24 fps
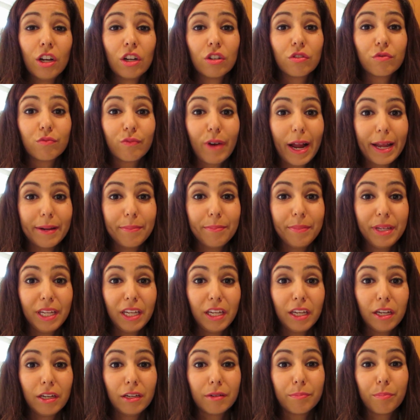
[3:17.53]
red
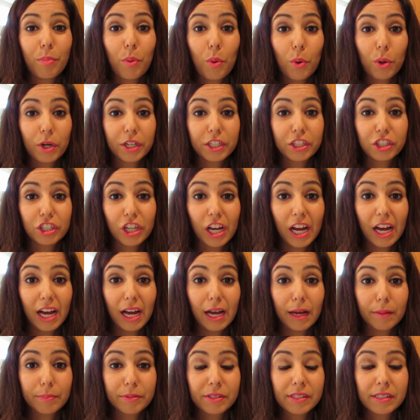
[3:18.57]
meat, pork
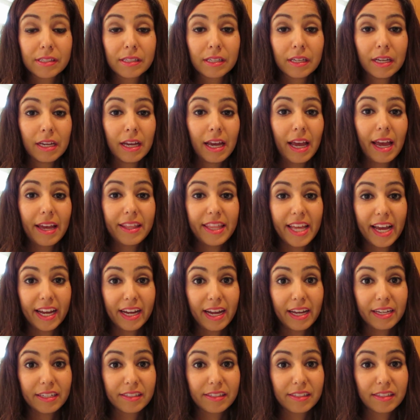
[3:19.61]
chops, and that
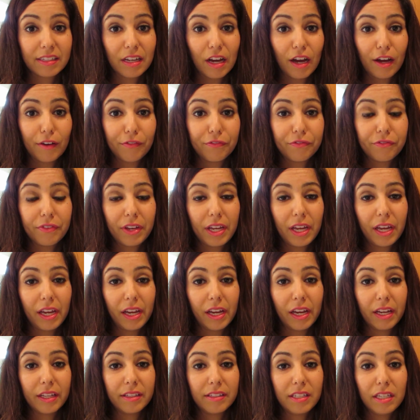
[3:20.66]
kind of stuff,
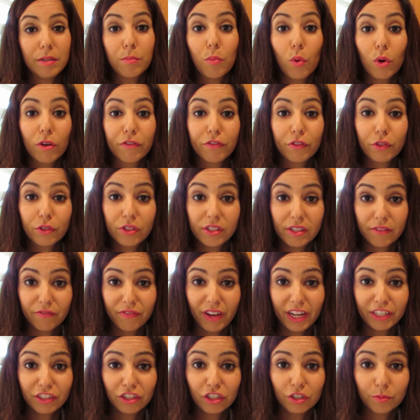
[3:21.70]
and eat more fruits and
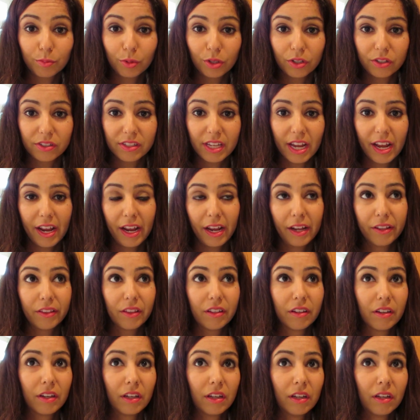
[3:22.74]
vegetables, and
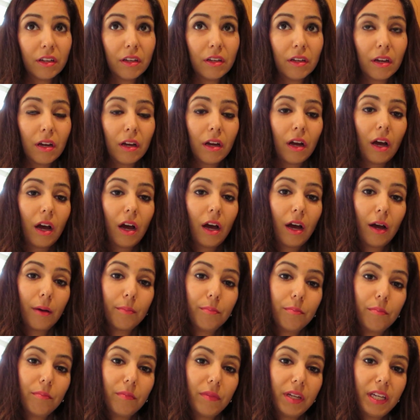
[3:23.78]

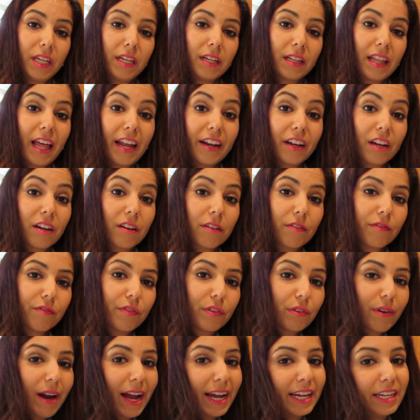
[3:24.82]
eat a lot of
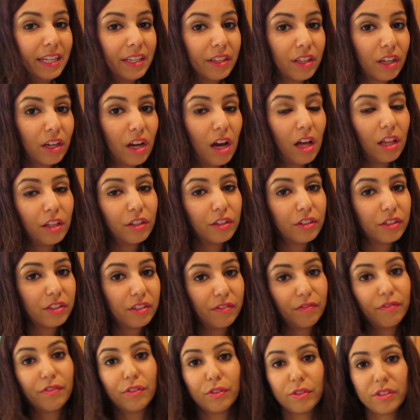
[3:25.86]
variety in the colors
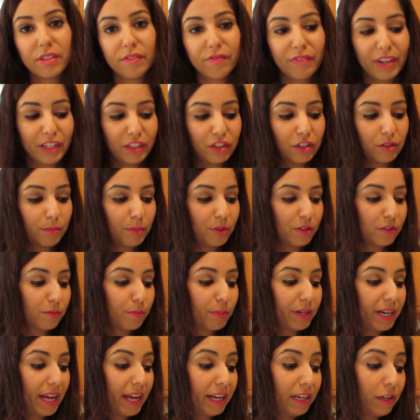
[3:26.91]
of fruits and vegetables.
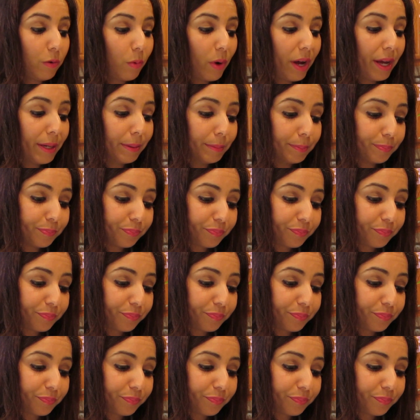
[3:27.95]
But anyway,